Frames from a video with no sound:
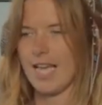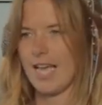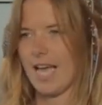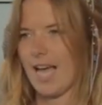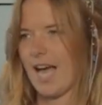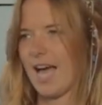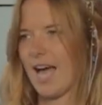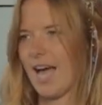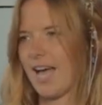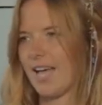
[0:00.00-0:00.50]

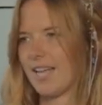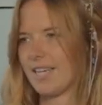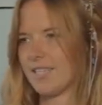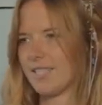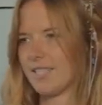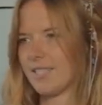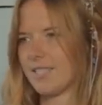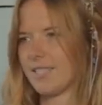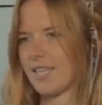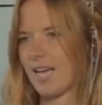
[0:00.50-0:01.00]
and
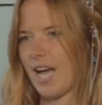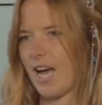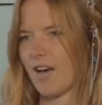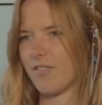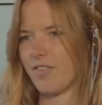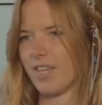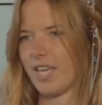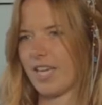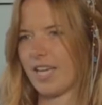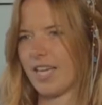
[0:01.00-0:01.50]

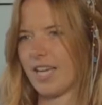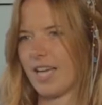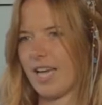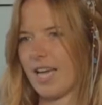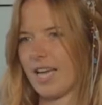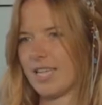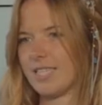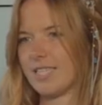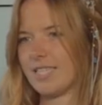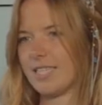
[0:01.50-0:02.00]
having
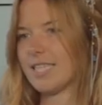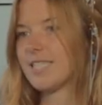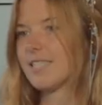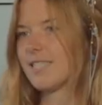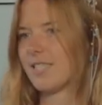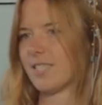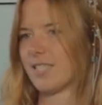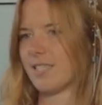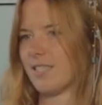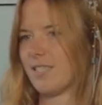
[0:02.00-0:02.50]
a
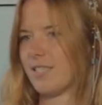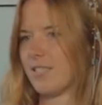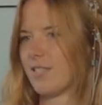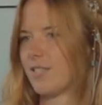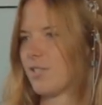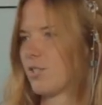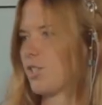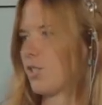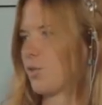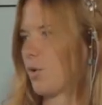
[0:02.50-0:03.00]

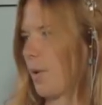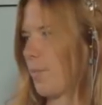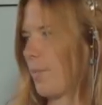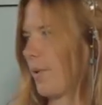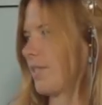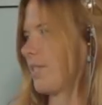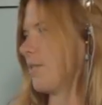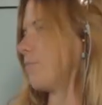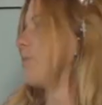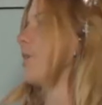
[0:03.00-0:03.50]
distance to our
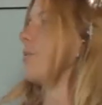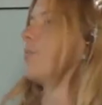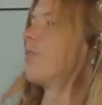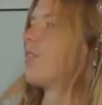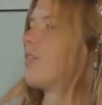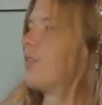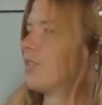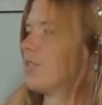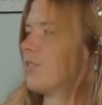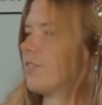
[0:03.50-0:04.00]
present moment
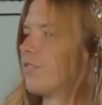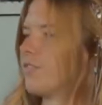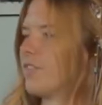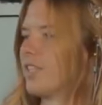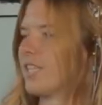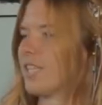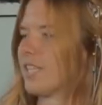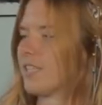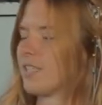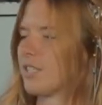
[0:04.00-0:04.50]
thoughts and
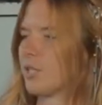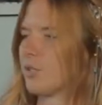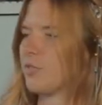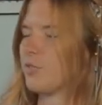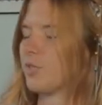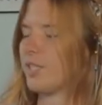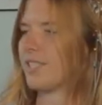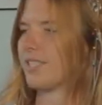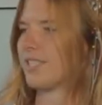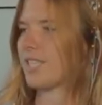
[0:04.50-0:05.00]
feelings. So if
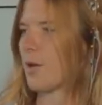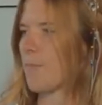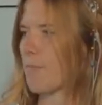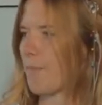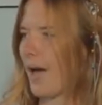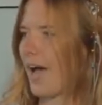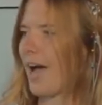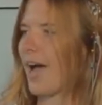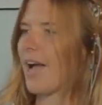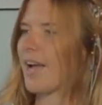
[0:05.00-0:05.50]
we step
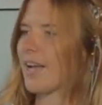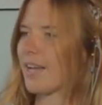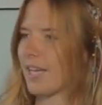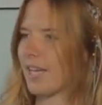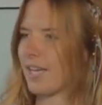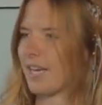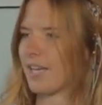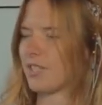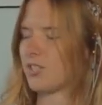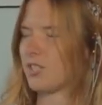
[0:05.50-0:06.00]
back
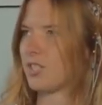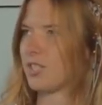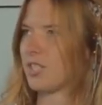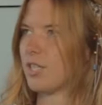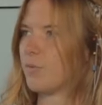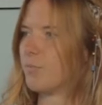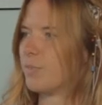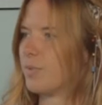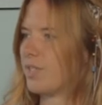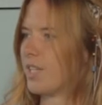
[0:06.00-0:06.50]
and actually
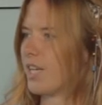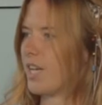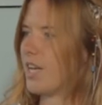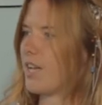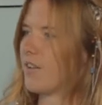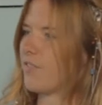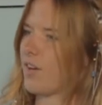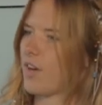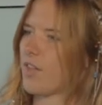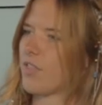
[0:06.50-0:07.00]

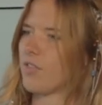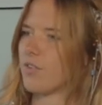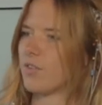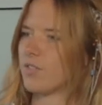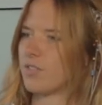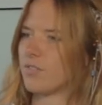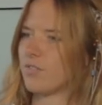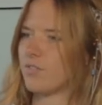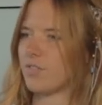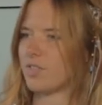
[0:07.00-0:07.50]
observe our
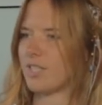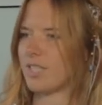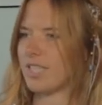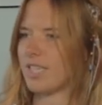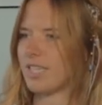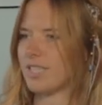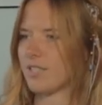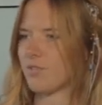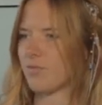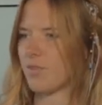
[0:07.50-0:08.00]
thoughts and
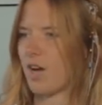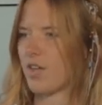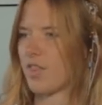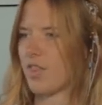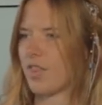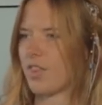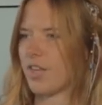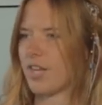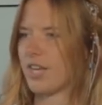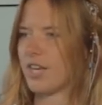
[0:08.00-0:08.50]
feelings, rather
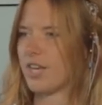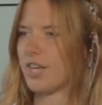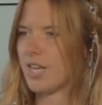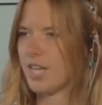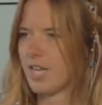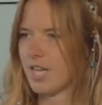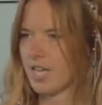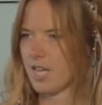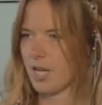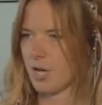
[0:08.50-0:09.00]
than
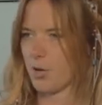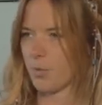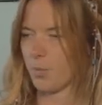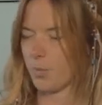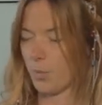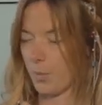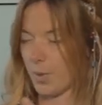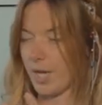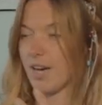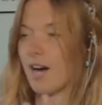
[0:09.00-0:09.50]

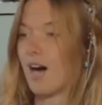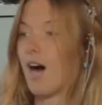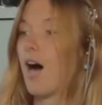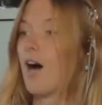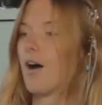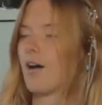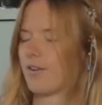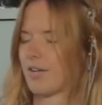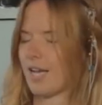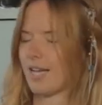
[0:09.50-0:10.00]
we
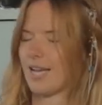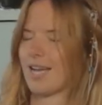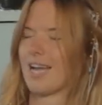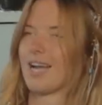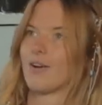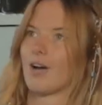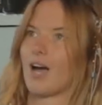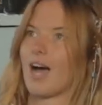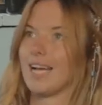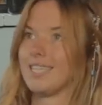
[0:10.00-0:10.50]
are
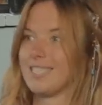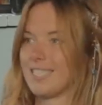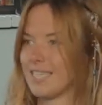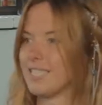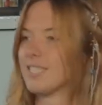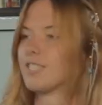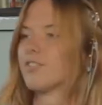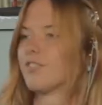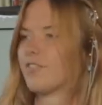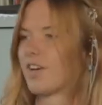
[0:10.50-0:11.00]

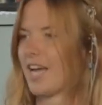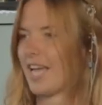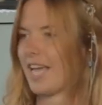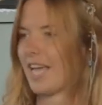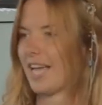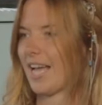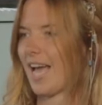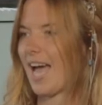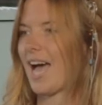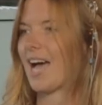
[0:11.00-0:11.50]

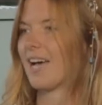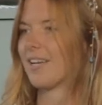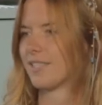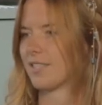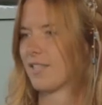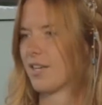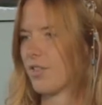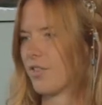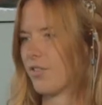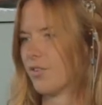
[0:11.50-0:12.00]
identifying as
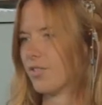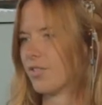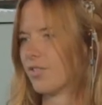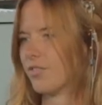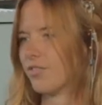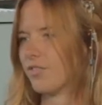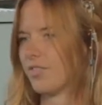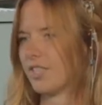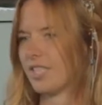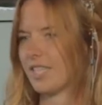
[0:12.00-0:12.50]
our thoughts and
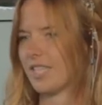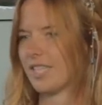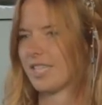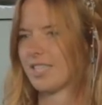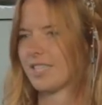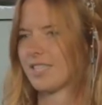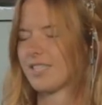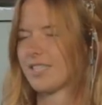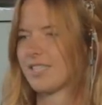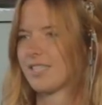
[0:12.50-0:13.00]

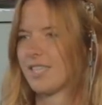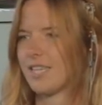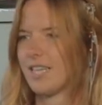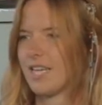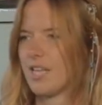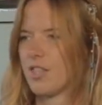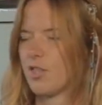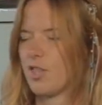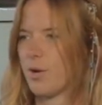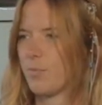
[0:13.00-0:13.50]
feelings,
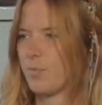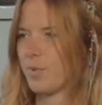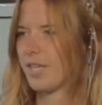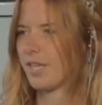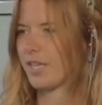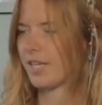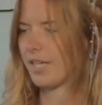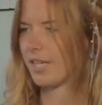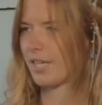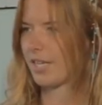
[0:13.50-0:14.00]
then we
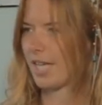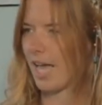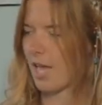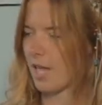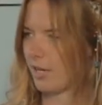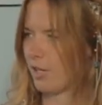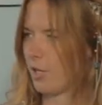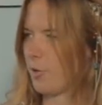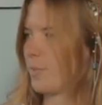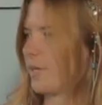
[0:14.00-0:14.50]
can get a
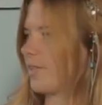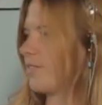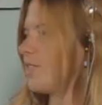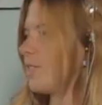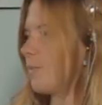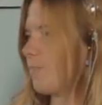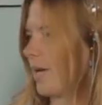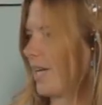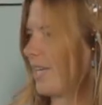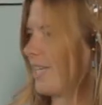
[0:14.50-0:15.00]
little bit of
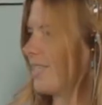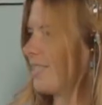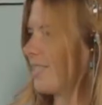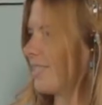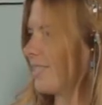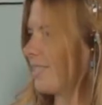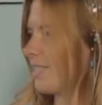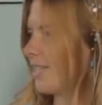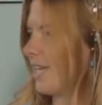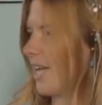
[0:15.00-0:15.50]
space.
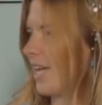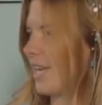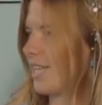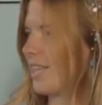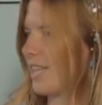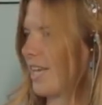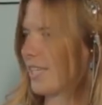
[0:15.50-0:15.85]
And in that